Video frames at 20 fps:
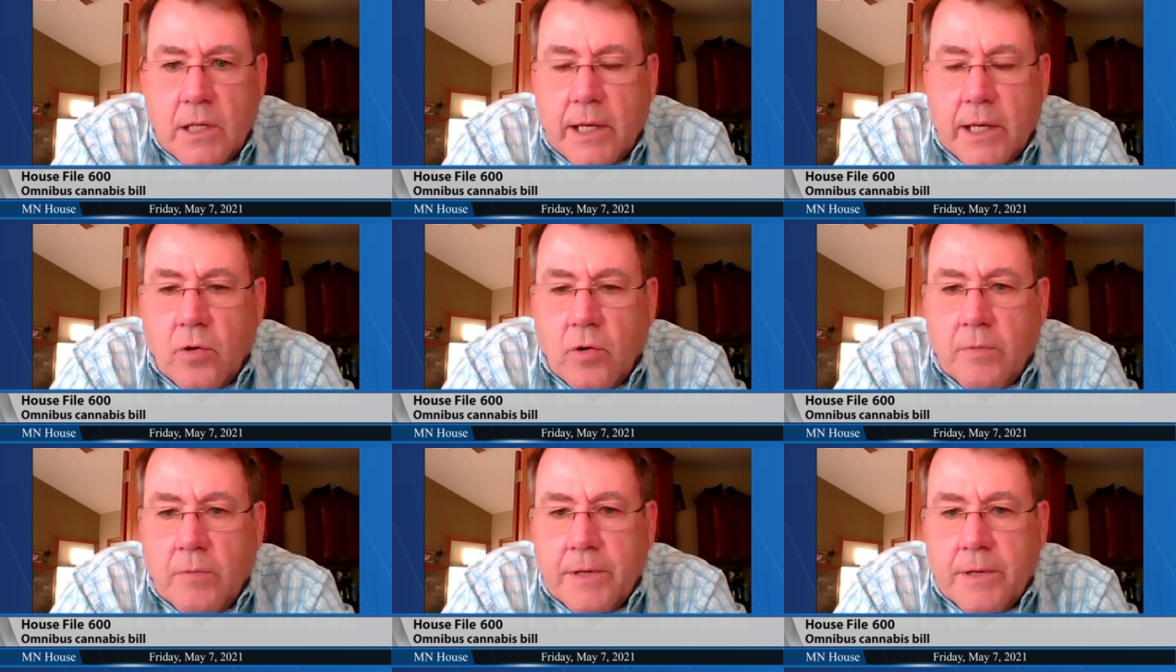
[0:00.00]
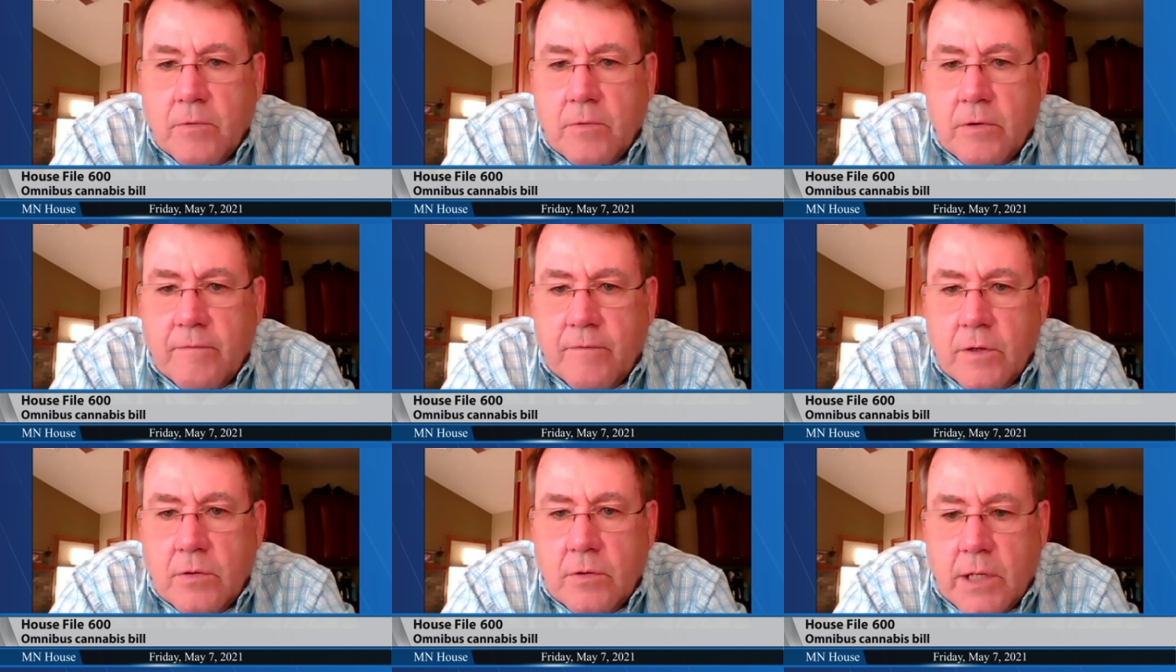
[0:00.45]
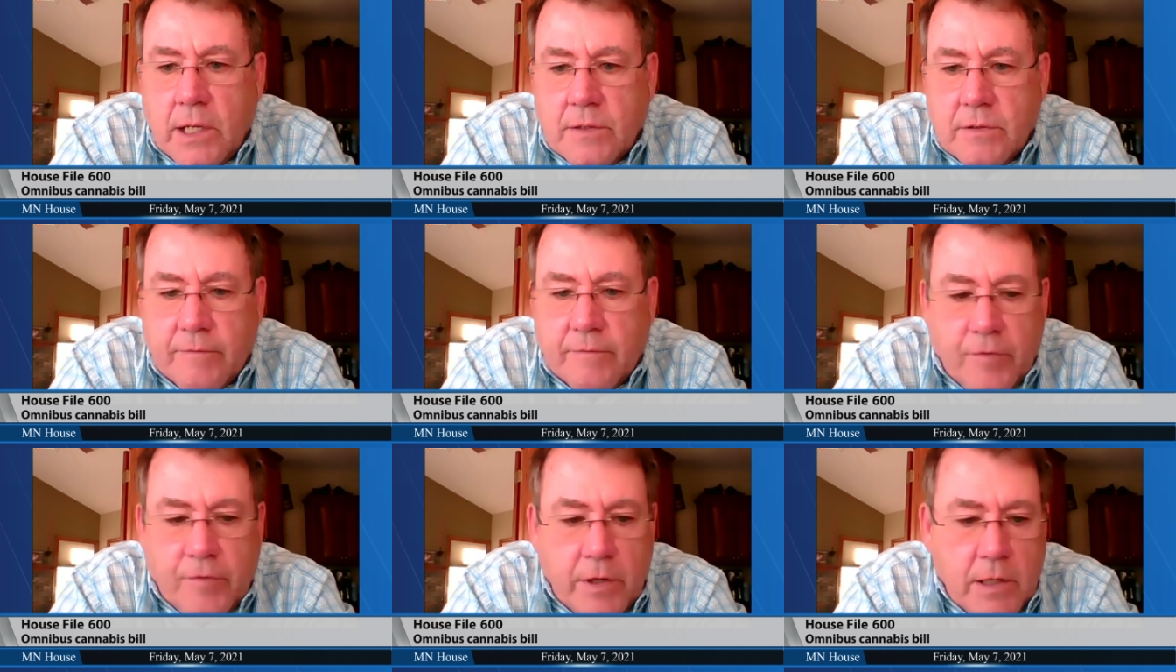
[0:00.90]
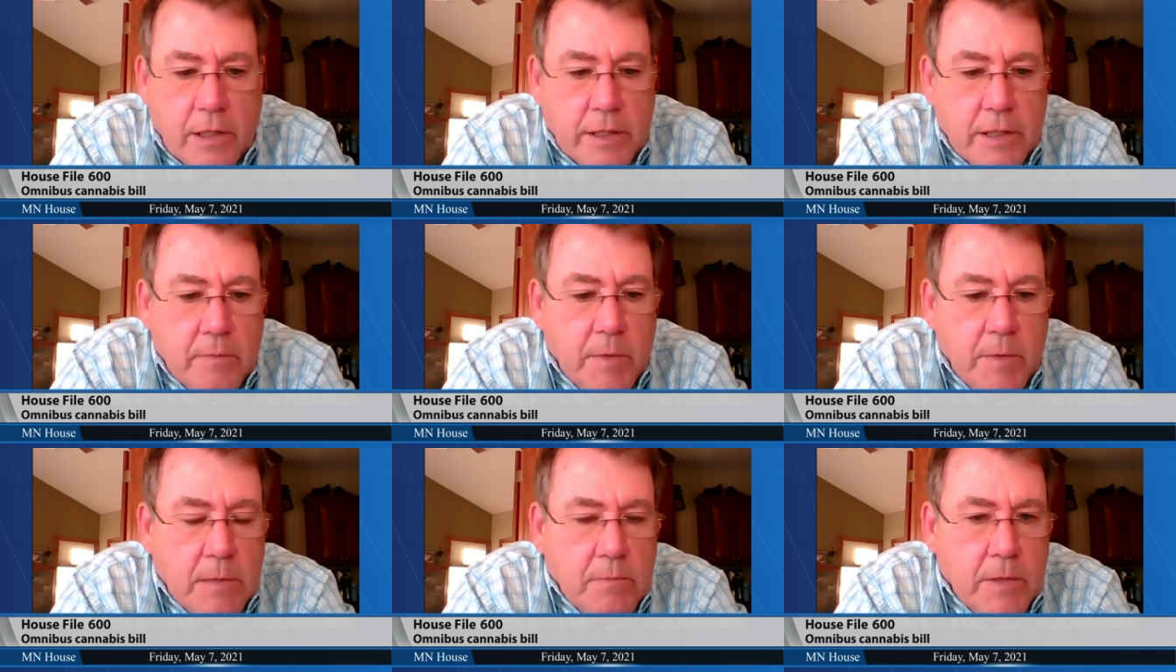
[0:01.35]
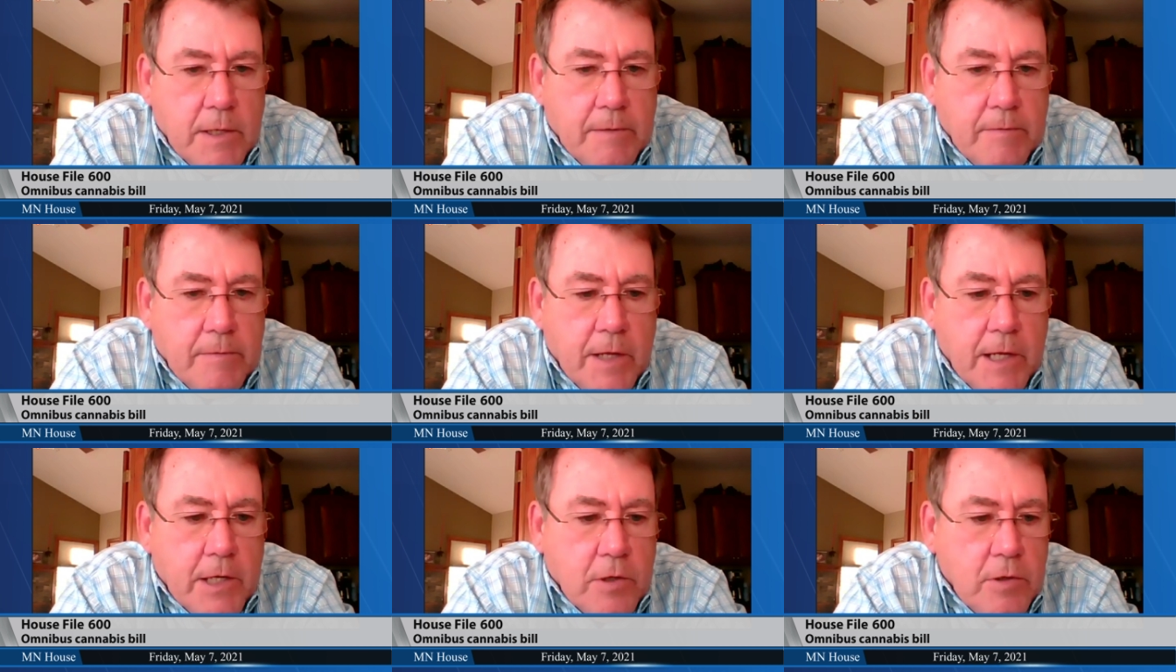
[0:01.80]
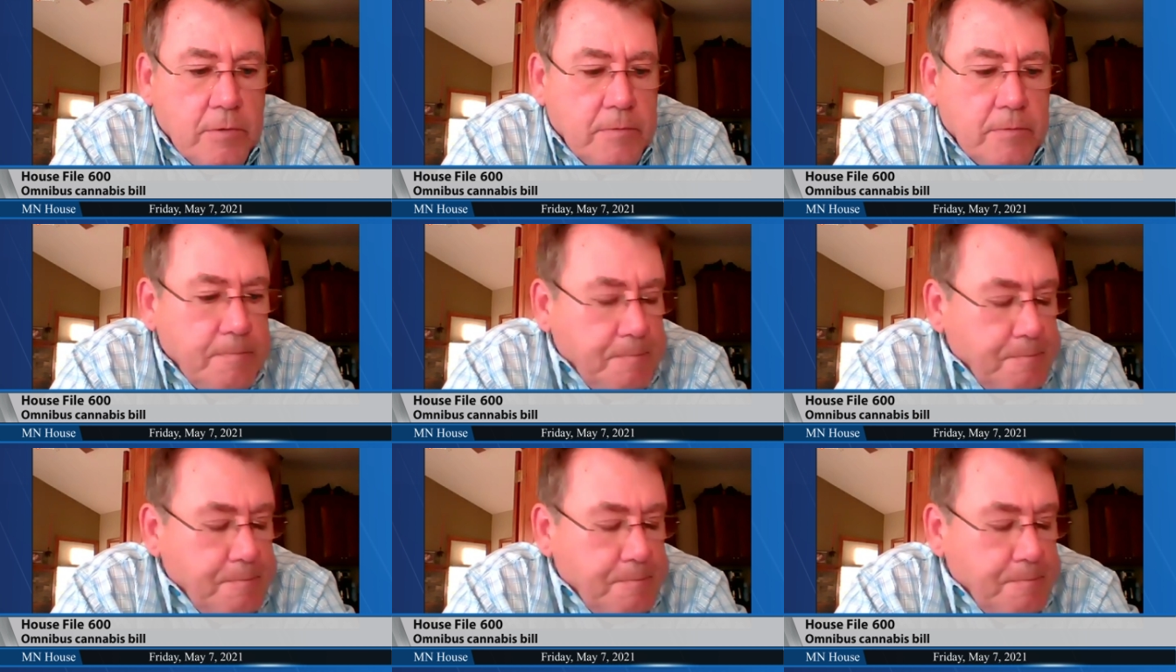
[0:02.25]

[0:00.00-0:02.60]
and I hope he would view it as a friendly amendment. Thank you.